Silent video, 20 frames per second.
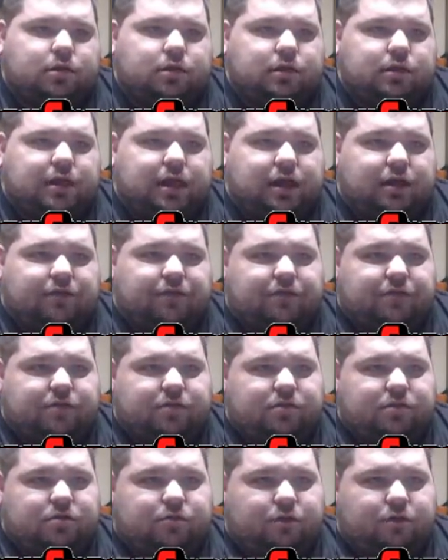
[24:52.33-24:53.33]
Now, if
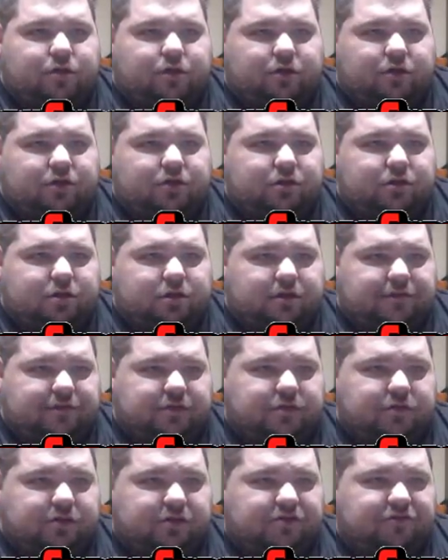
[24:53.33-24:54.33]
you are good enough, you
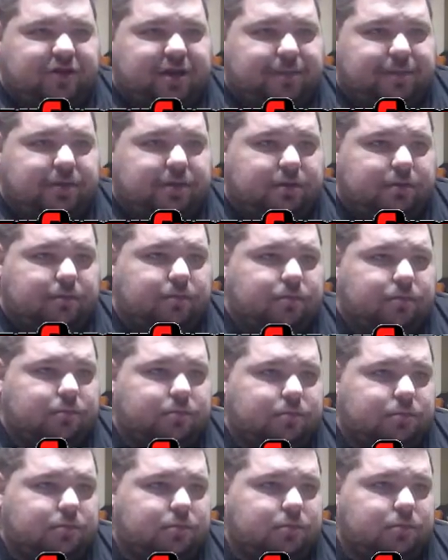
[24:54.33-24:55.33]
can trap him.
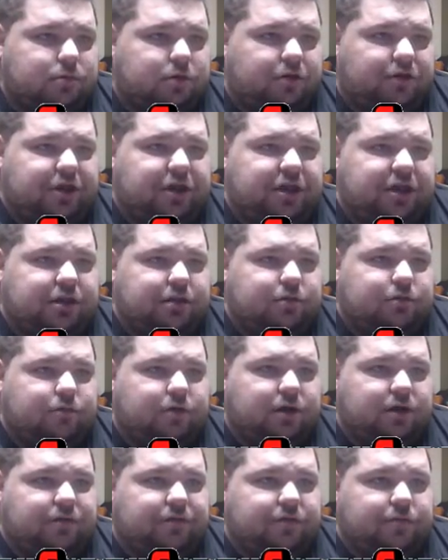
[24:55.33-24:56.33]
Or it,
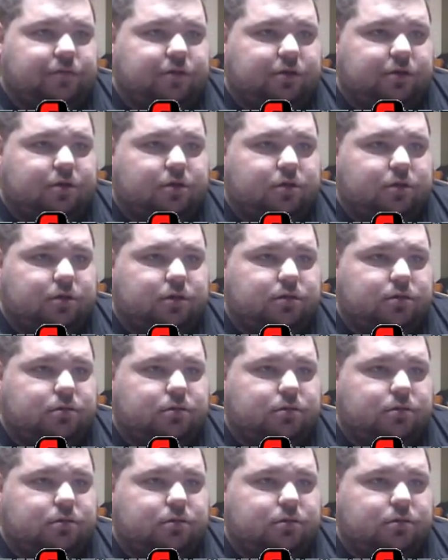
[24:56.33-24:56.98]
whatever you want to call it.